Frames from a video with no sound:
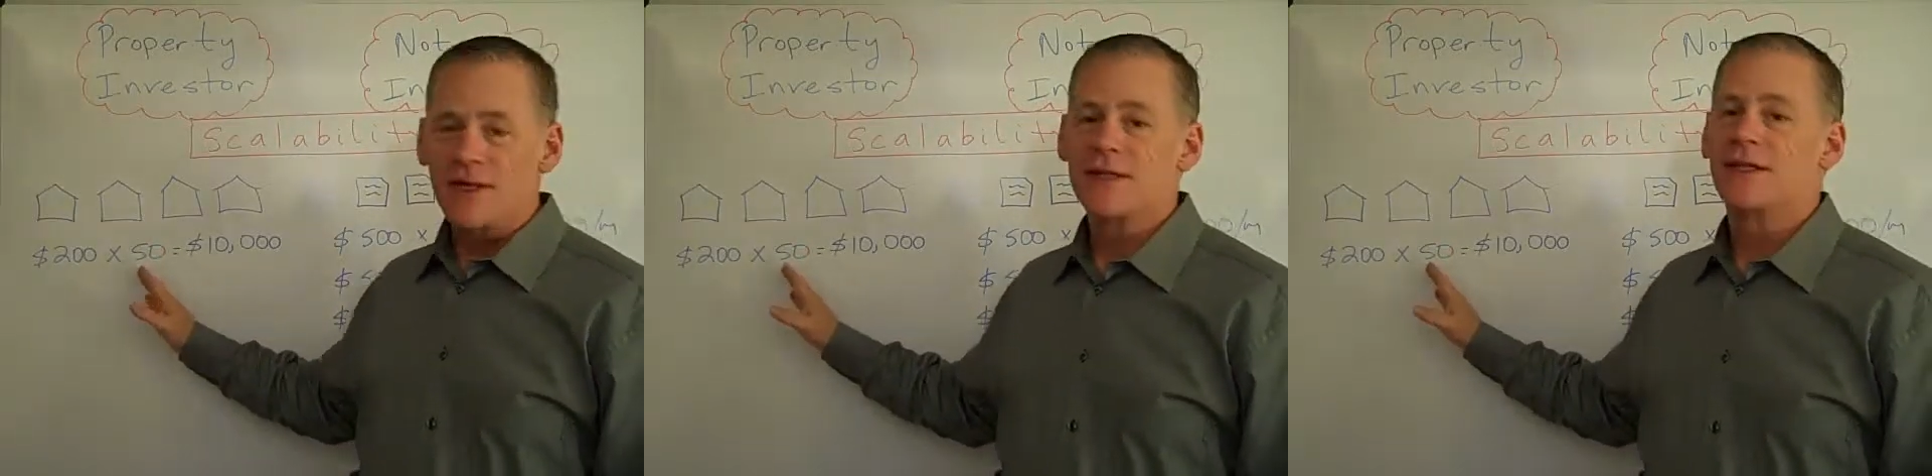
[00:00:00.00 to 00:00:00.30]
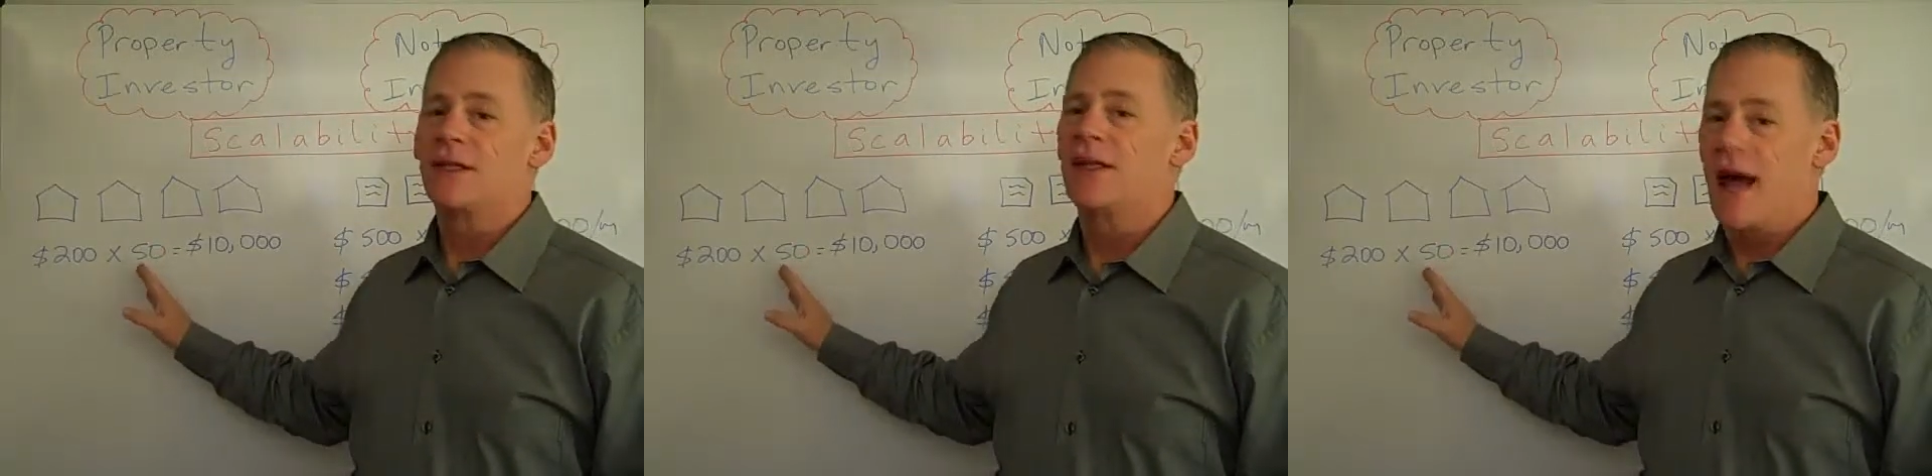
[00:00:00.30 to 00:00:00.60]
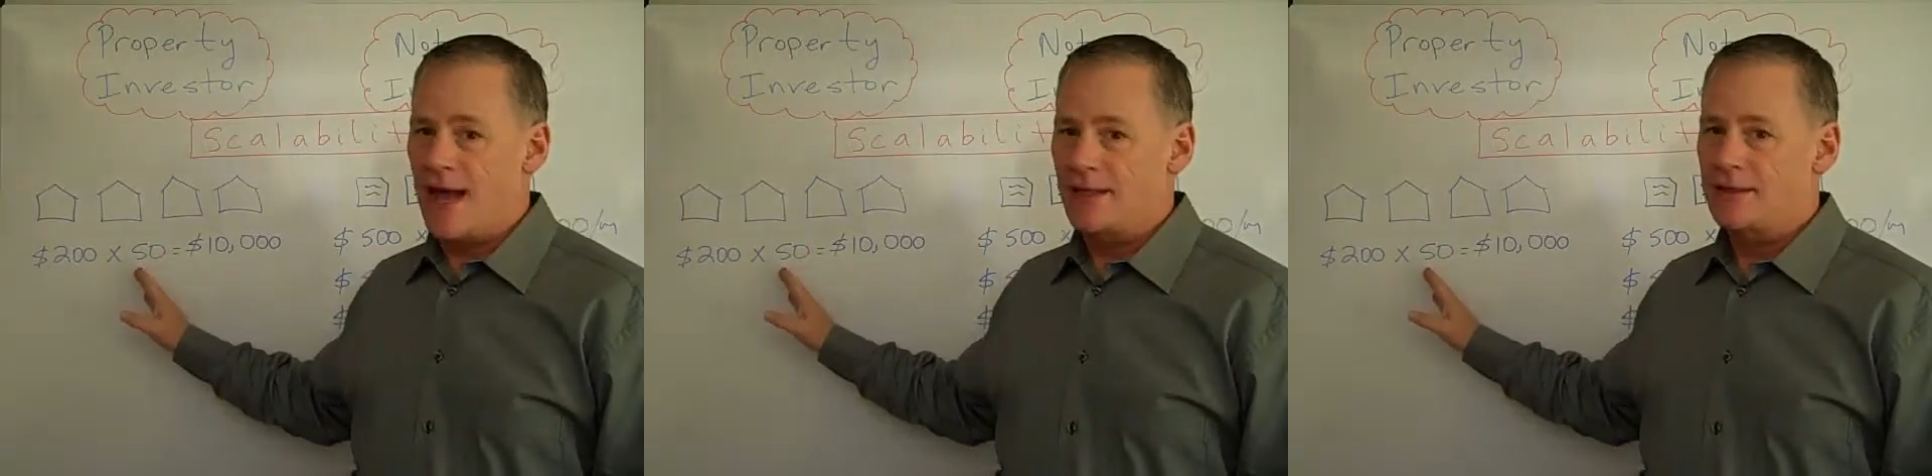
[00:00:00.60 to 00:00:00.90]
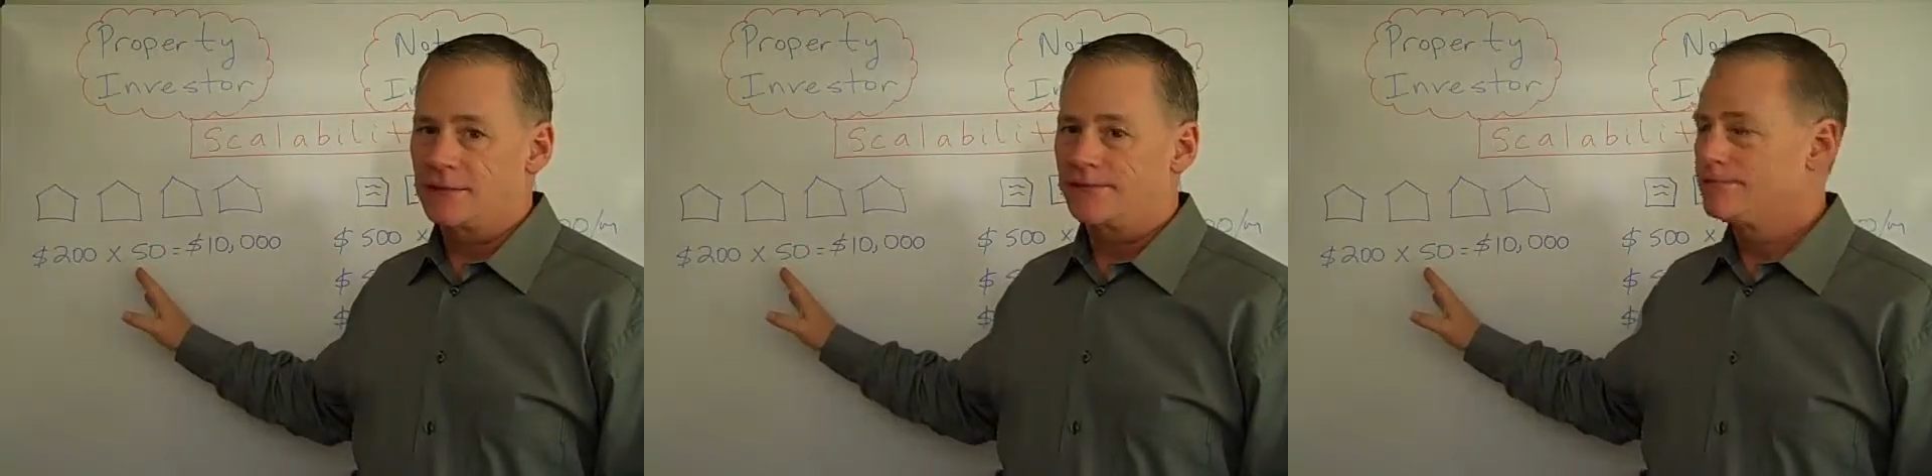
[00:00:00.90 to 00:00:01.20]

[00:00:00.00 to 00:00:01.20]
is a lot